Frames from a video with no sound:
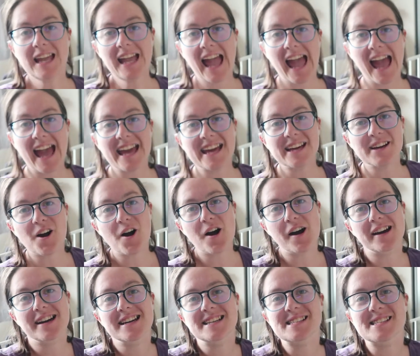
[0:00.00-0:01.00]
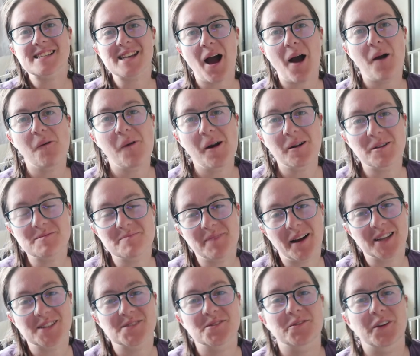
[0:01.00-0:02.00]
Hey guys, welcome
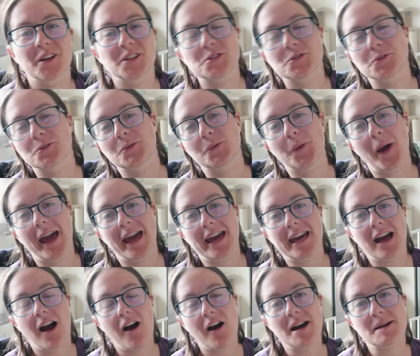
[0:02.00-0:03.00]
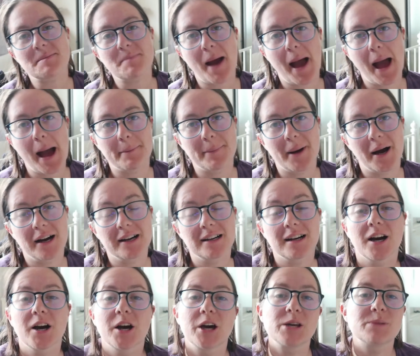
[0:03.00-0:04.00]
back to Adventure All The Way. I'm Emma,
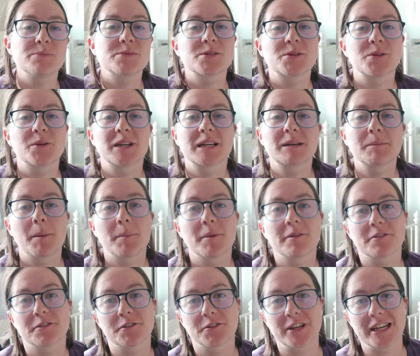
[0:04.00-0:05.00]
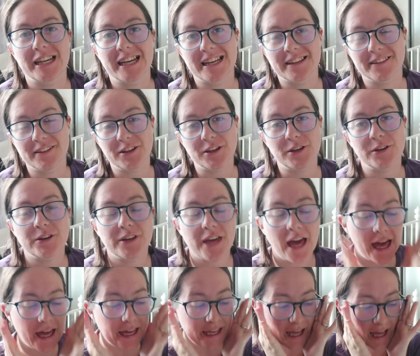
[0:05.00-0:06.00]
a homeschooling mum of three in the
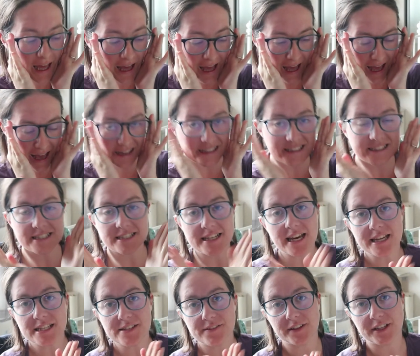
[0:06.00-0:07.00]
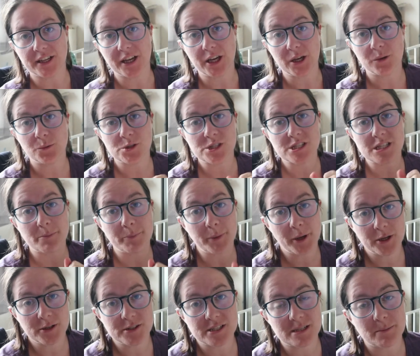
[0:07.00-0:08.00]
UK. And today's video was
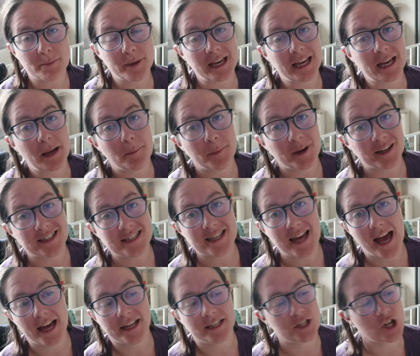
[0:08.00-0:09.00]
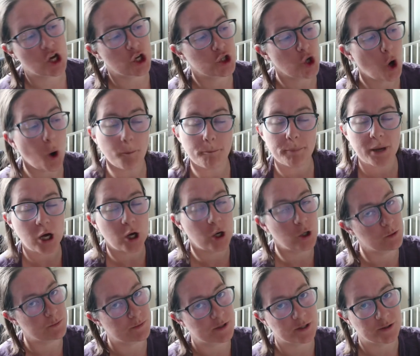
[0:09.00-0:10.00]
supposed to be my 10 top
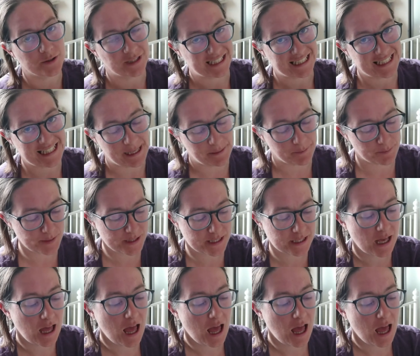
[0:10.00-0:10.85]
homeschooling tips.